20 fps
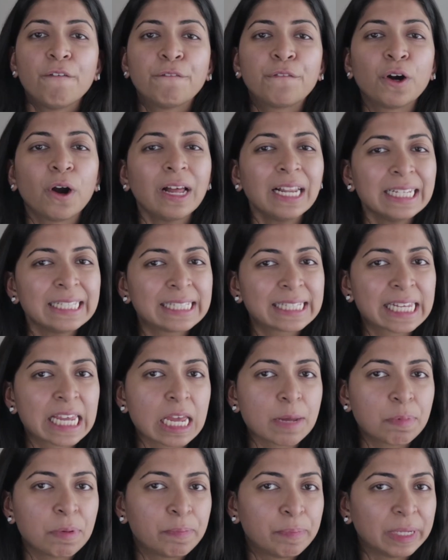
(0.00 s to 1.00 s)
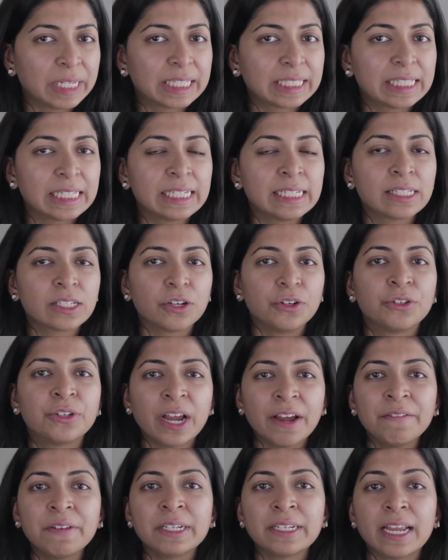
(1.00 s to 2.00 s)
For all its capabilities,
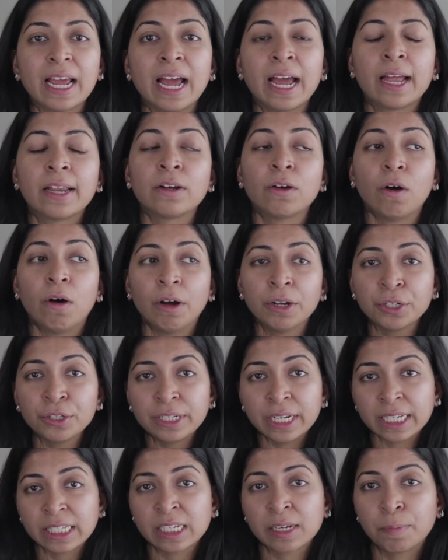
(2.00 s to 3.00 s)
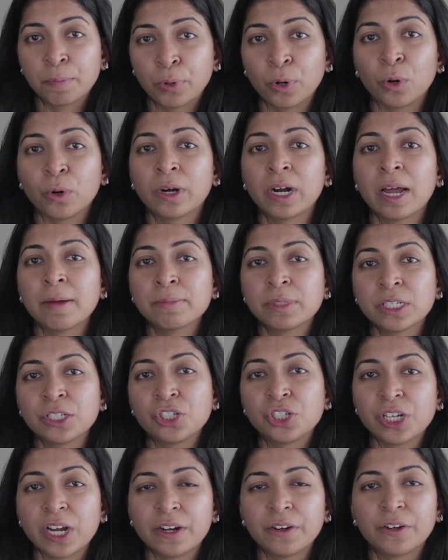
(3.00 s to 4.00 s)
Revit and Autodesk programs
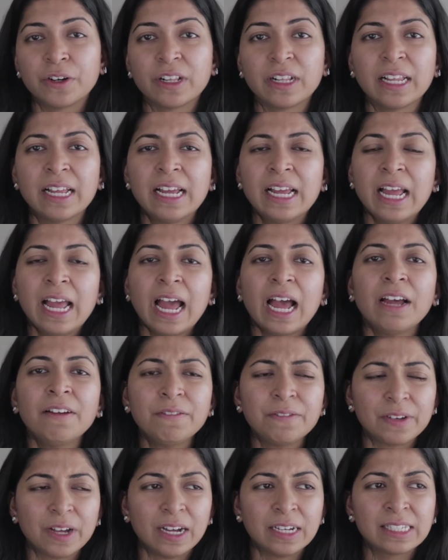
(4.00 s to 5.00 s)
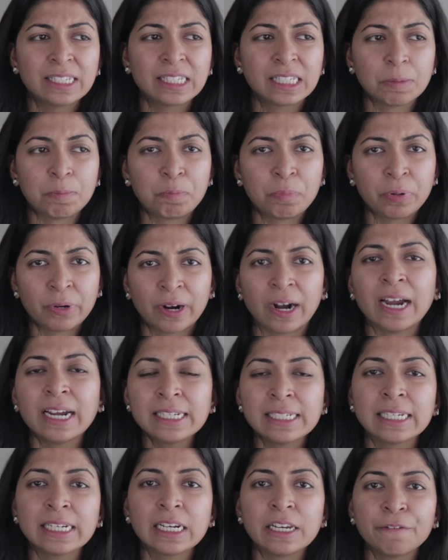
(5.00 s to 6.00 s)
in general have a
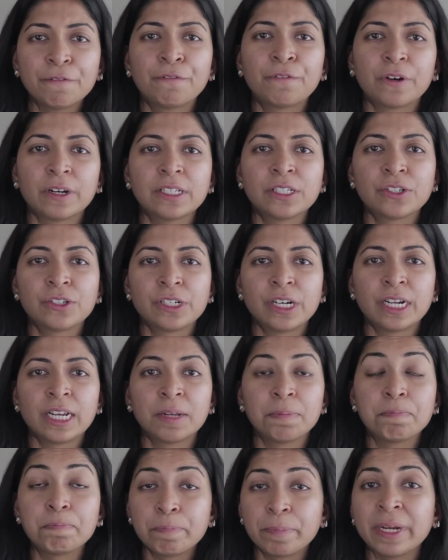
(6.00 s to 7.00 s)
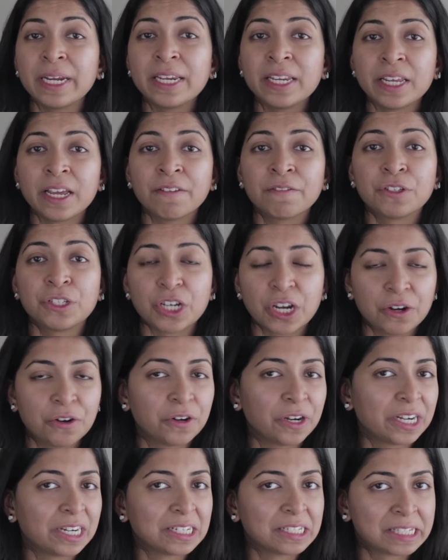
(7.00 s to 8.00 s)
surprisingly frustrating PDF
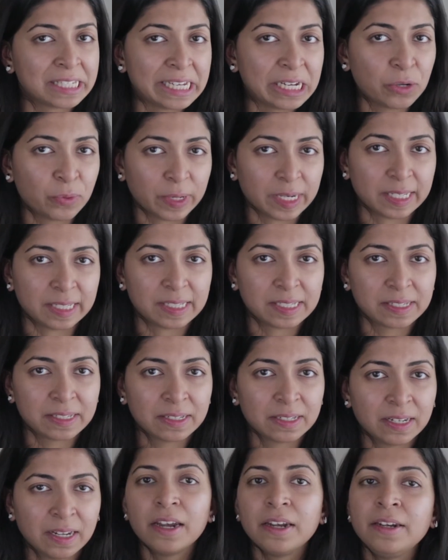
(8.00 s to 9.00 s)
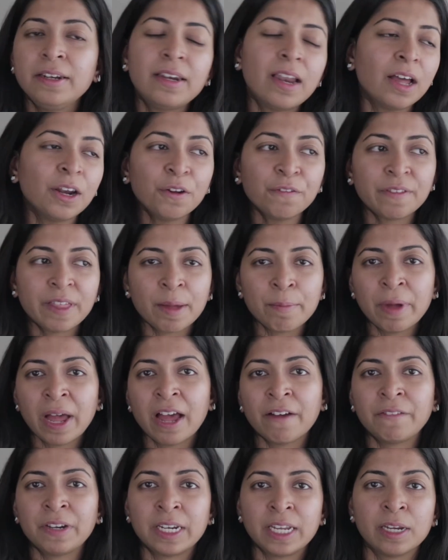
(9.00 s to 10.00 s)
generating sequence. None of them
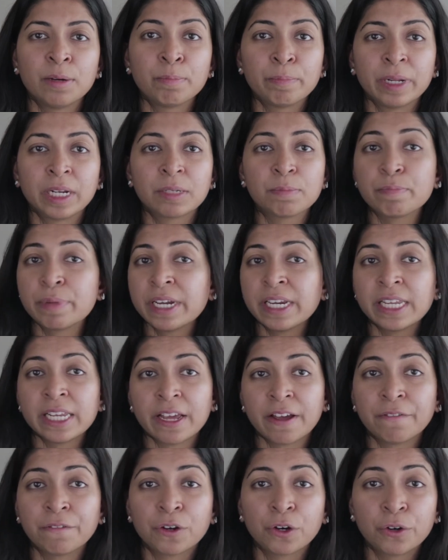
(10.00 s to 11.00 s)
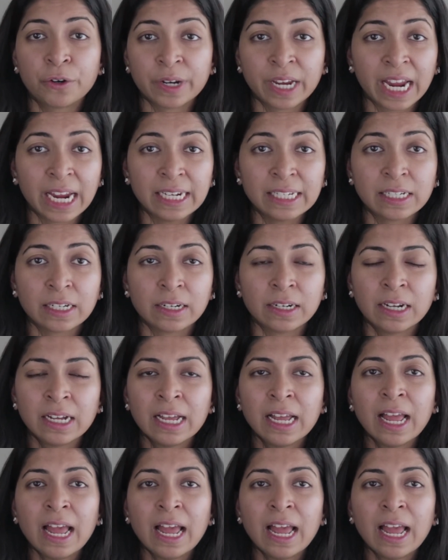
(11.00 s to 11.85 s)
have an inbuilt PDF creator,